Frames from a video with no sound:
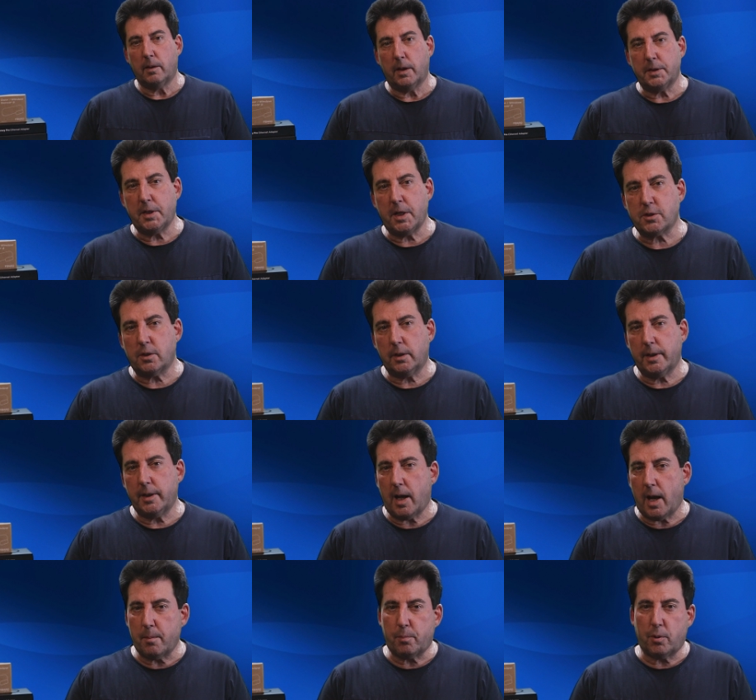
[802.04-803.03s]

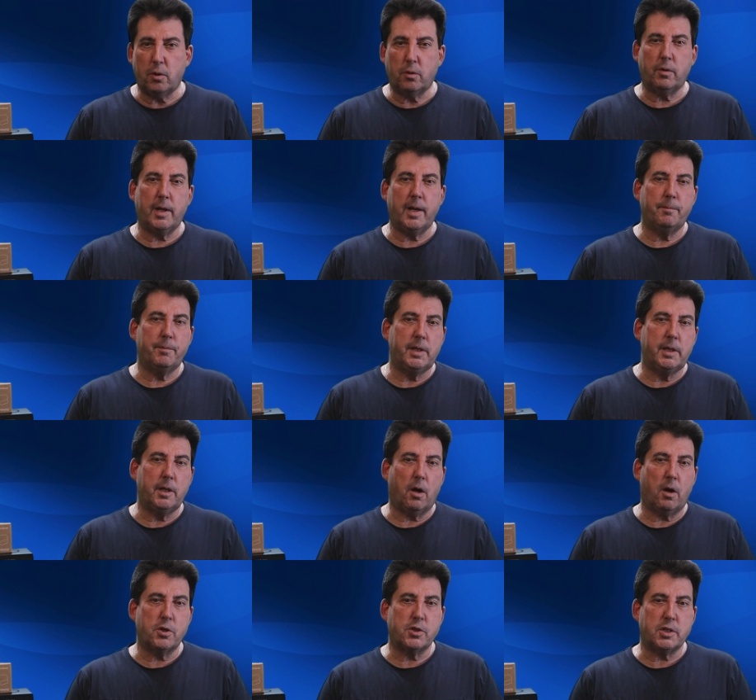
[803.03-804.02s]
Additionally, I programmed the
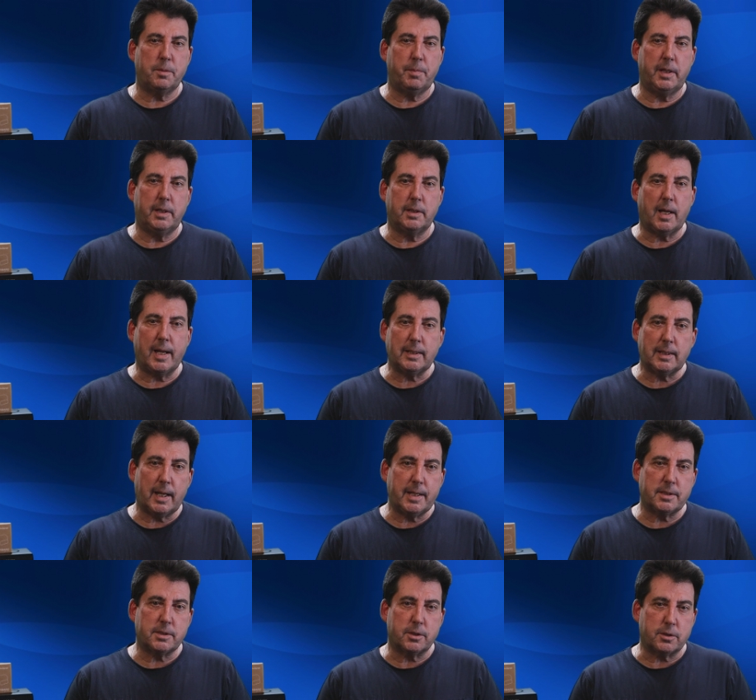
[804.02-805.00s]
RGB
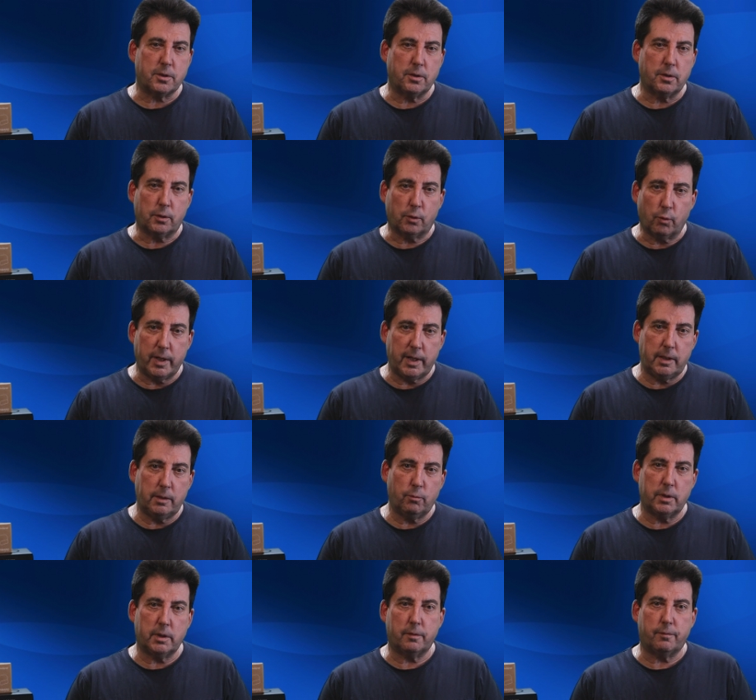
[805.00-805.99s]
nightlight to turn
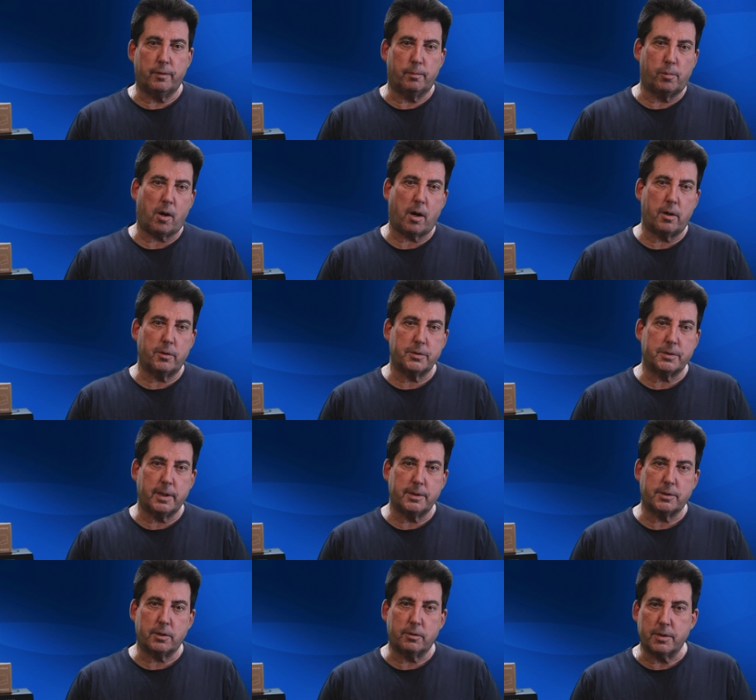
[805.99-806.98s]
green when the Fibaro
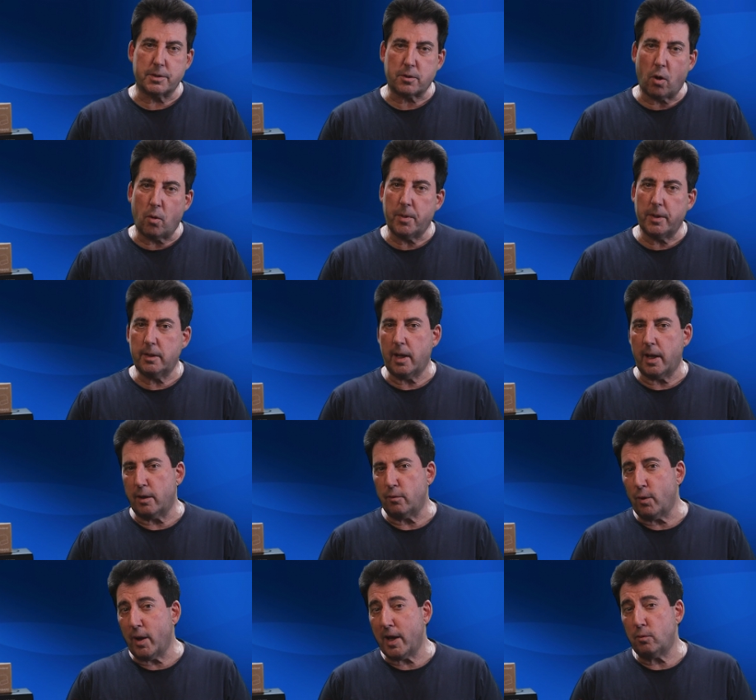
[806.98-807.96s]
sensor is open
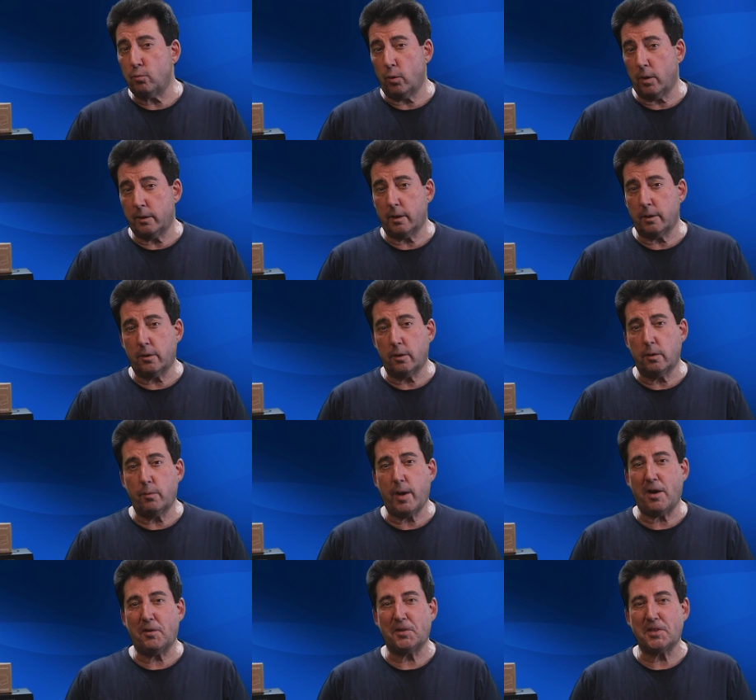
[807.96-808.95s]
and red when the Third
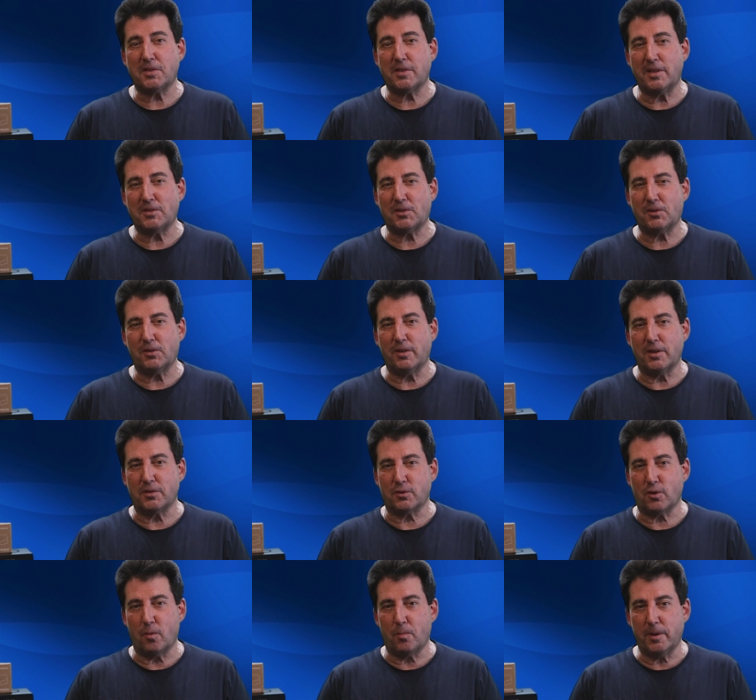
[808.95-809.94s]
Reality sensor
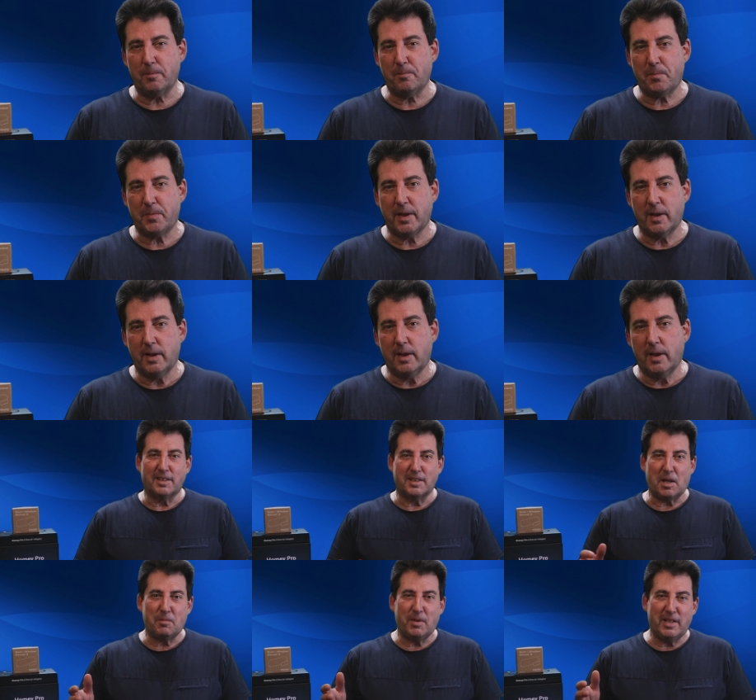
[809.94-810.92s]
is open.
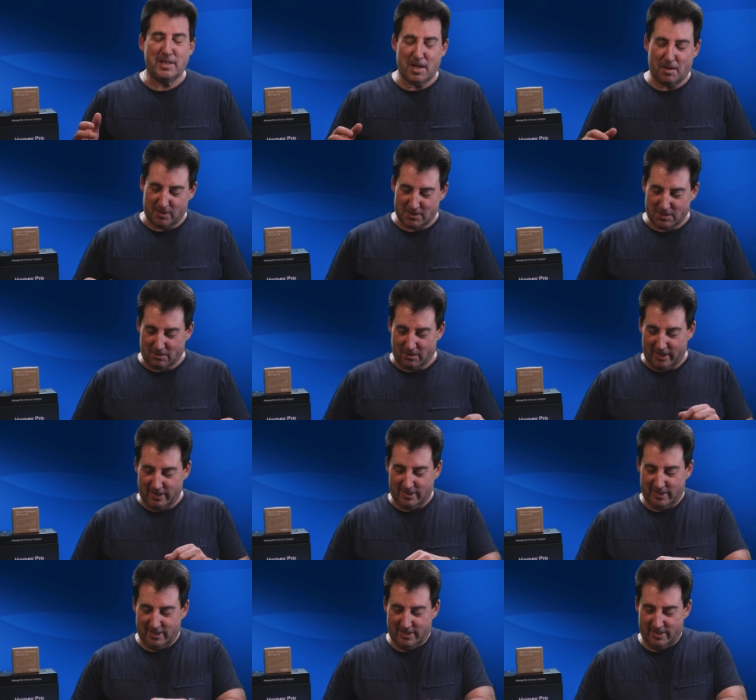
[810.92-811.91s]
Let me demonstrate.